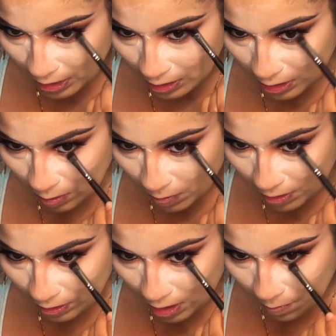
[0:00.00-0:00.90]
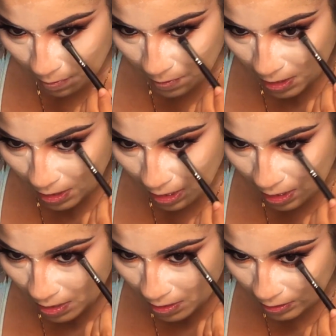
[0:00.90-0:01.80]
that shade right on top of that
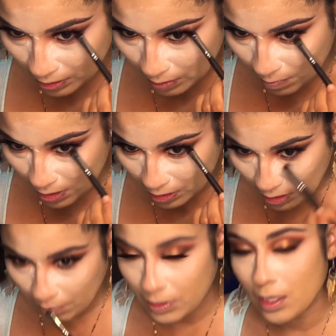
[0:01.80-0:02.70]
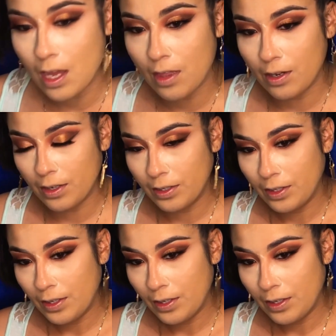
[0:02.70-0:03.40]
liner and smudging them together.